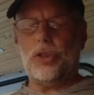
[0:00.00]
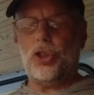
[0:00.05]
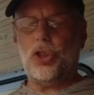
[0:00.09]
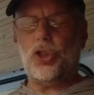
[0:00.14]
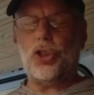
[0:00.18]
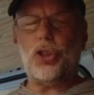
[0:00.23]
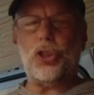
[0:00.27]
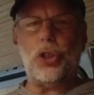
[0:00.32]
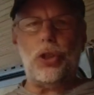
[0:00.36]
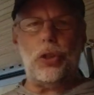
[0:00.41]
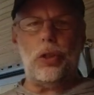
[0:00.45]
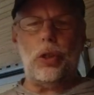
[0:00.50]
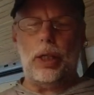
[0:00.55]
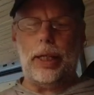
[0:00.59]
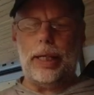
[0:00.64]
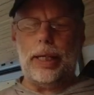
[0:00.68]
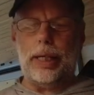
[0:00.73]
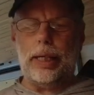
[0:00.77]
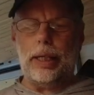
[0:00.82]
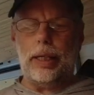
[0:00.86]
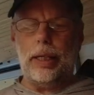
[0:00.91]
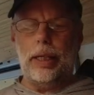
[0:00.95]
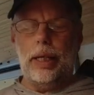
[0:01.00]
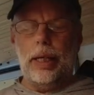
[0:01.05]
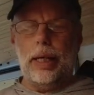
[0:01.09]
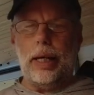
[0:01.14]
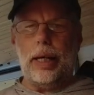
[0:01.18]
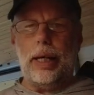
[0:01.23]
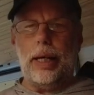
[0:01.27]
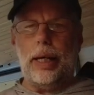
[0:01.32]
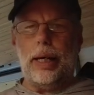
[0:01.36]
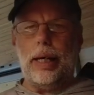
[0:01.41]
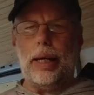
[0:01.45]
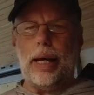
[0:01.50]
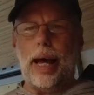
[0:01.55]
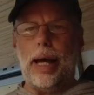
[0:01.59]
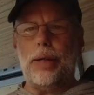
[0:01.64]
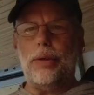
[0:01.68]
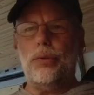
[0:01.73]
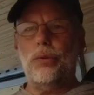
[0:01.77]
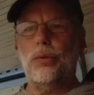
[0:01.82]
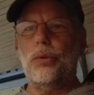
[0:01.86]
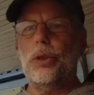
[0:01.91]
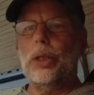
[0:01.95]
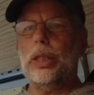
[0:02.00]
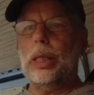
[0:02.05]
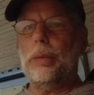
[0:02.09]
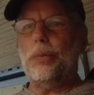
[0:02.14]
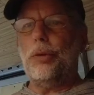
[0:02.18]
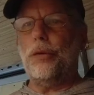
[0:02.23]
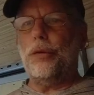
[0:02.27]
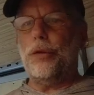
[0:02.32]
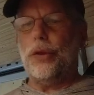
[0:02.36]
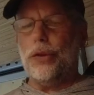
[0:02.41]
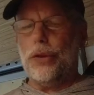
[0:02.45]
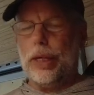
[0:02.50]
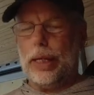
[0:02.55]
Sterling. I really prefer